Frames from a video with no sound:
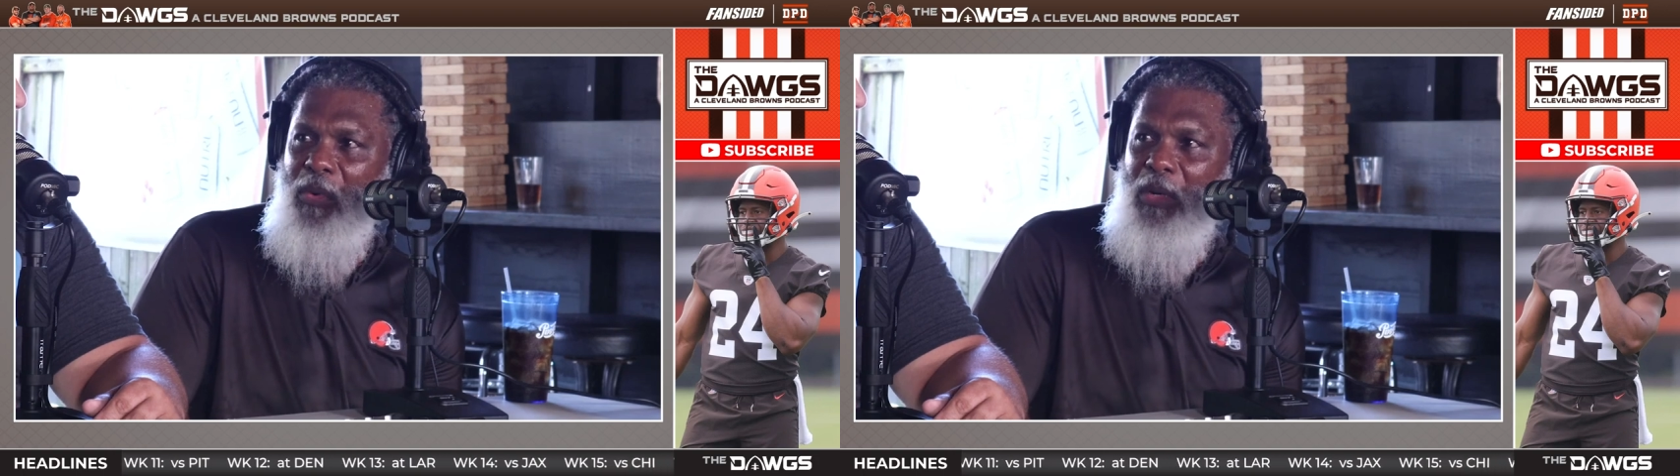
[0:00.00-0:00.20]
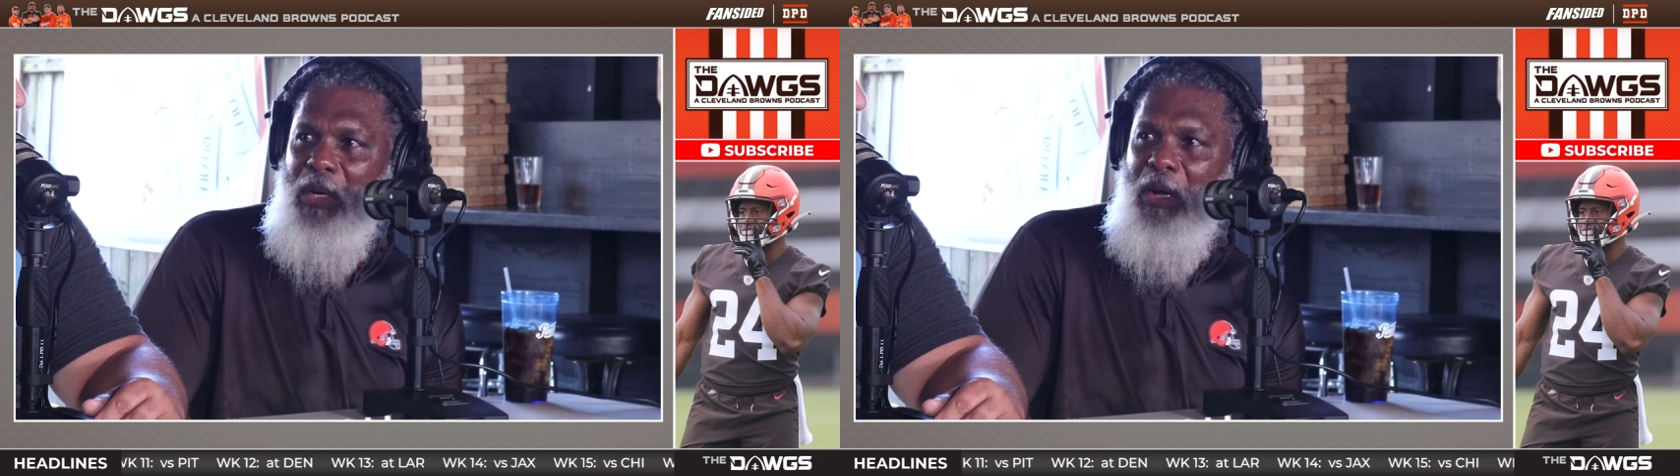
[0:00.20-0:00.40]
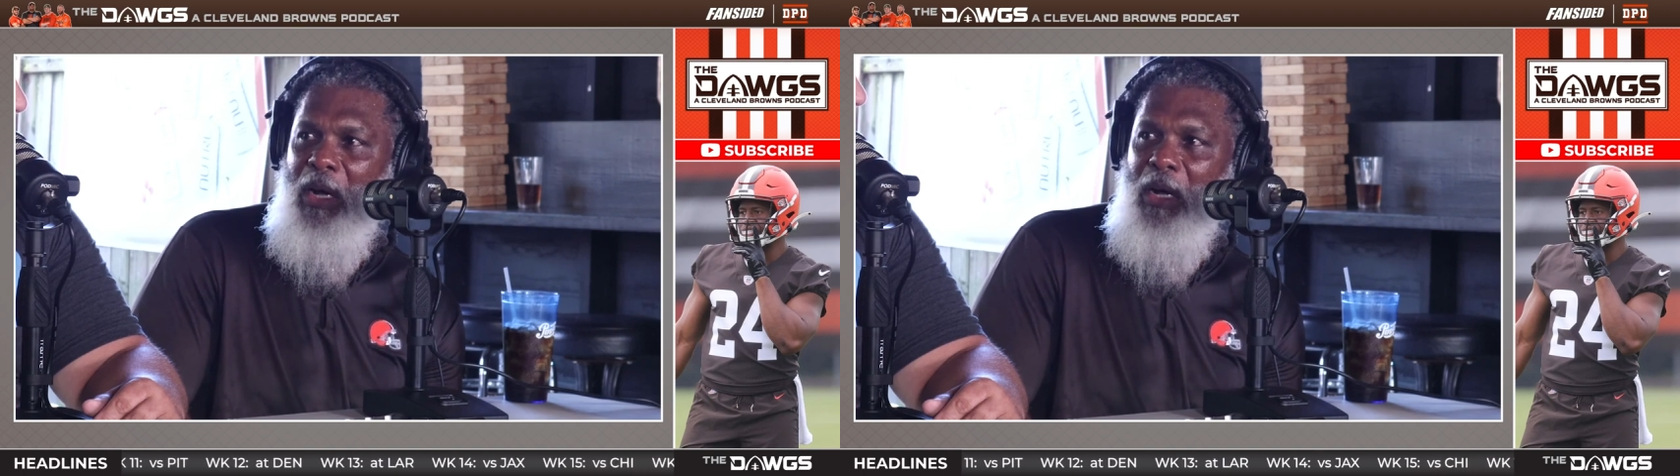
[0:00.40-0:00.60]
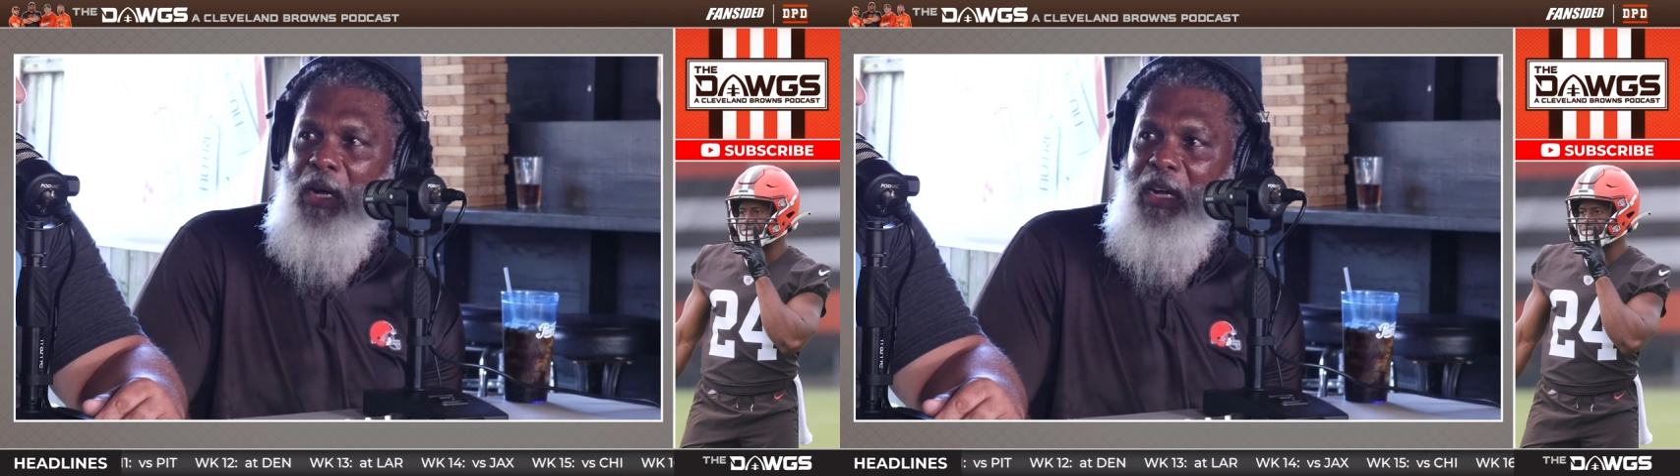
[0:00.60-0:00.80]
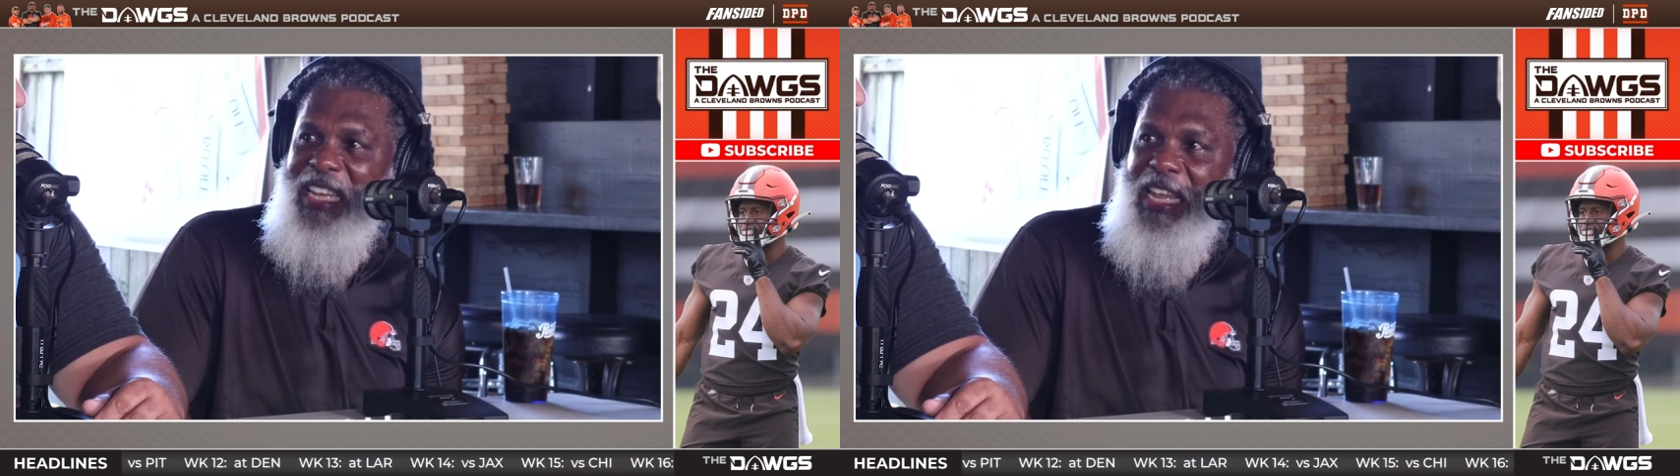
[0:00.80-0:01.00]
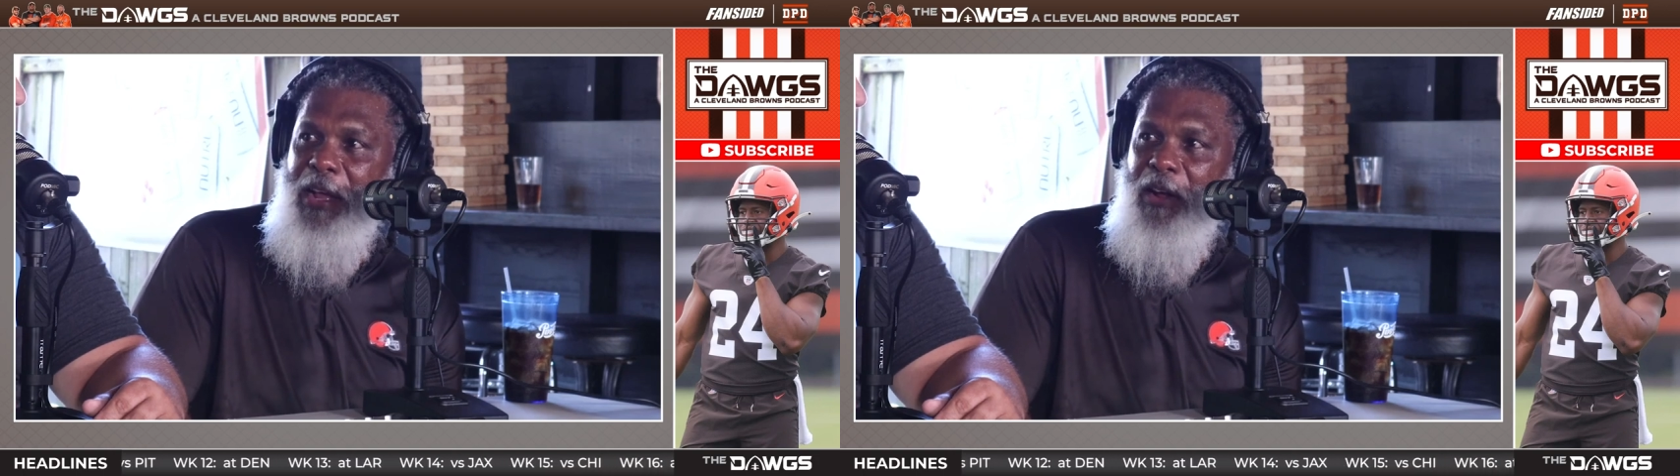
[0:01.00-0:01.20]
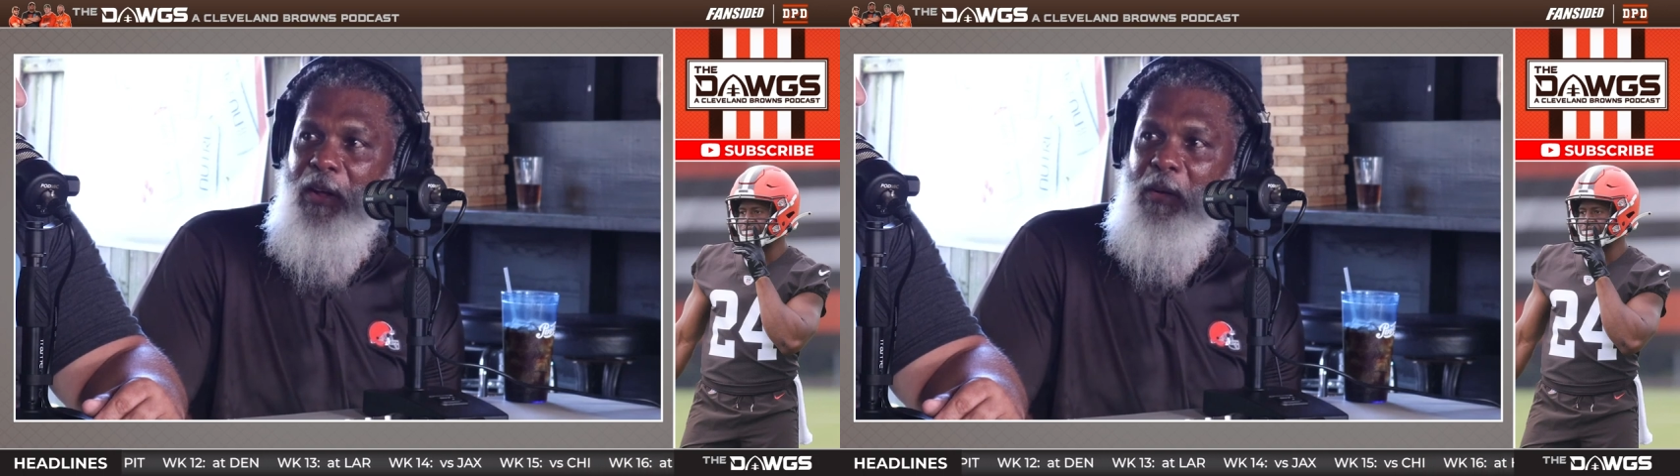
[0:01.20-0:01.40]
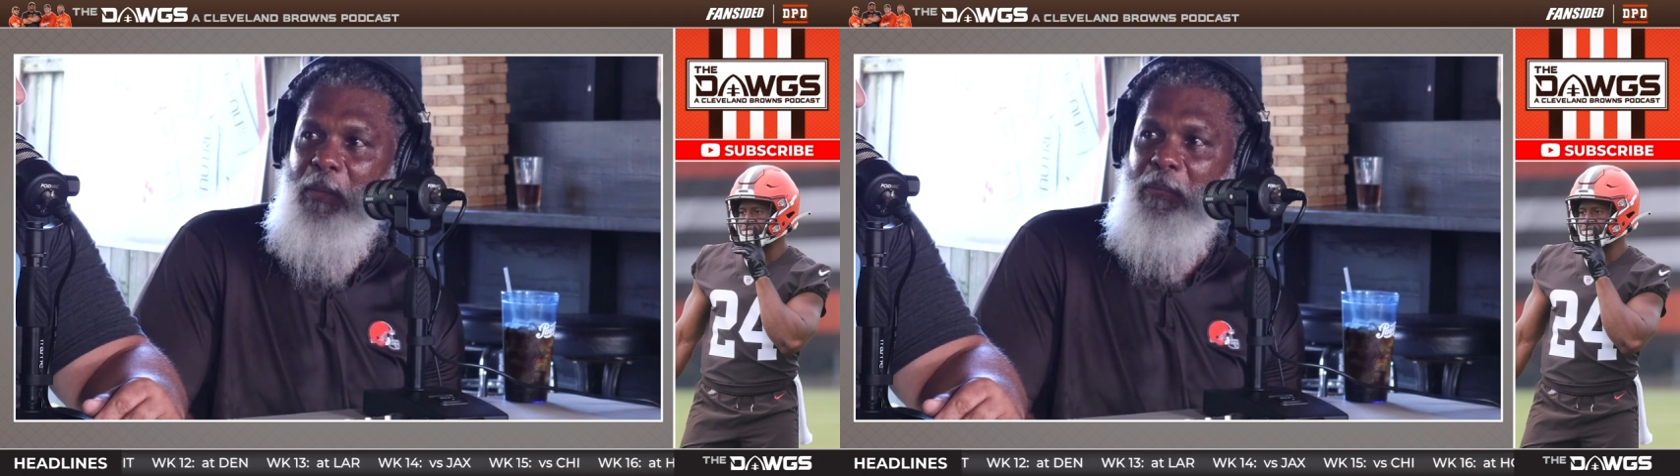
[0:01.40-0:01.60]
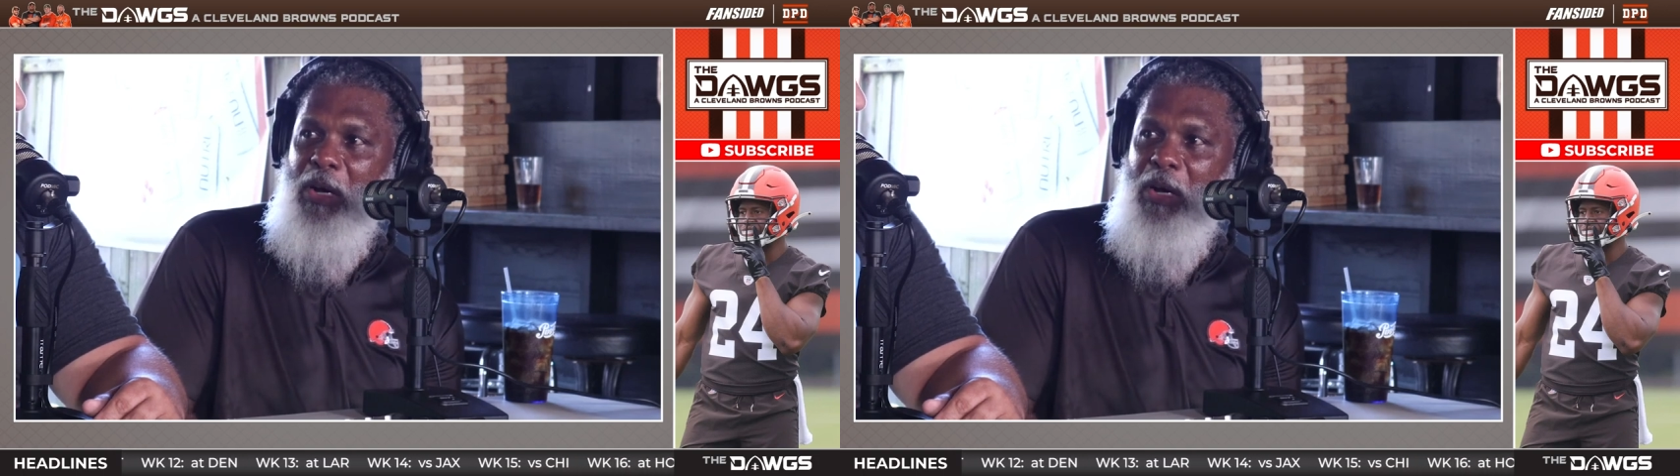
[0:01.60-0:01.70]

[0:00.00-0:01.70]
uh, a year, right.